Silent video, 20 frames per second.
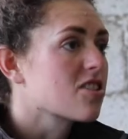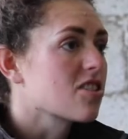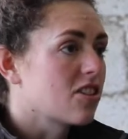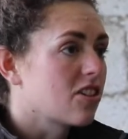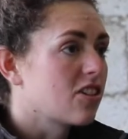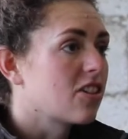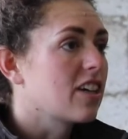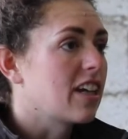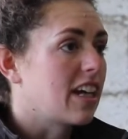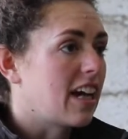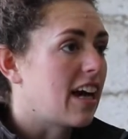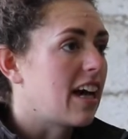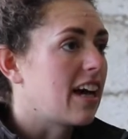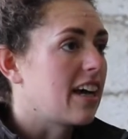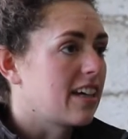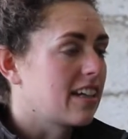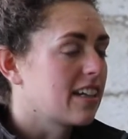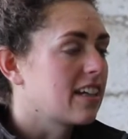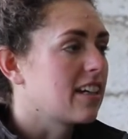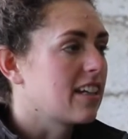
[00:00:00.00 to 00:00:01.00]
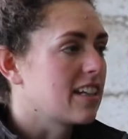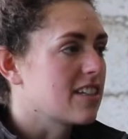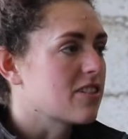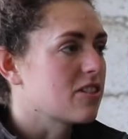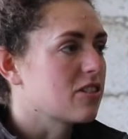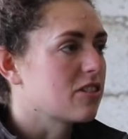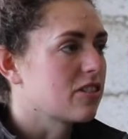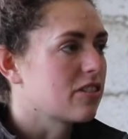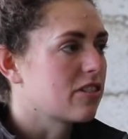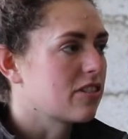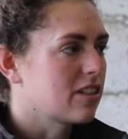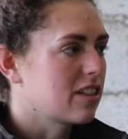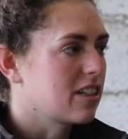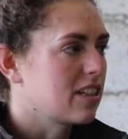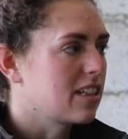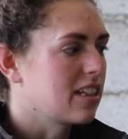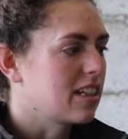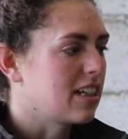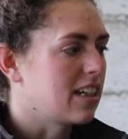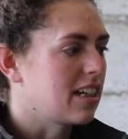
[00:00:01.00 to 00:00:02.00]
yard, or colics,
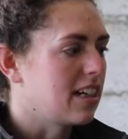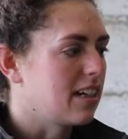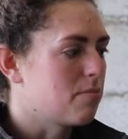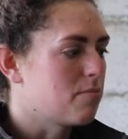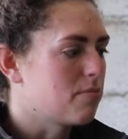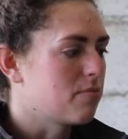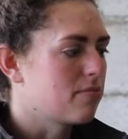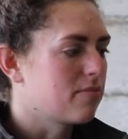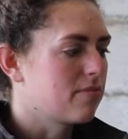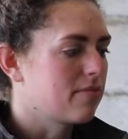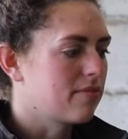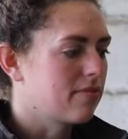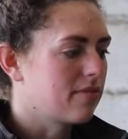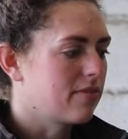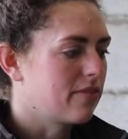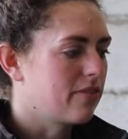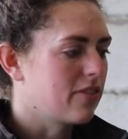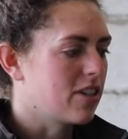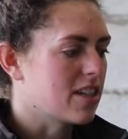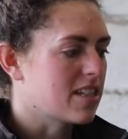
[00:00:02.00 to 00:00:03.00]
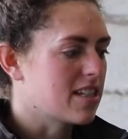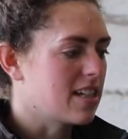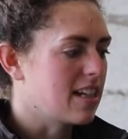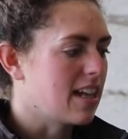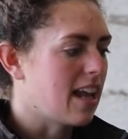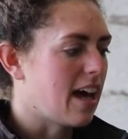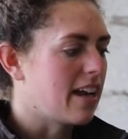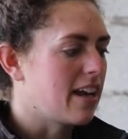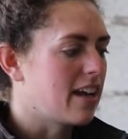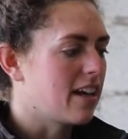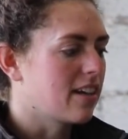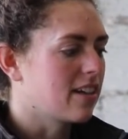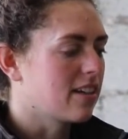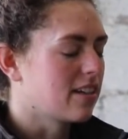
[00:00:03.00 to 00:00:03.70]
or cases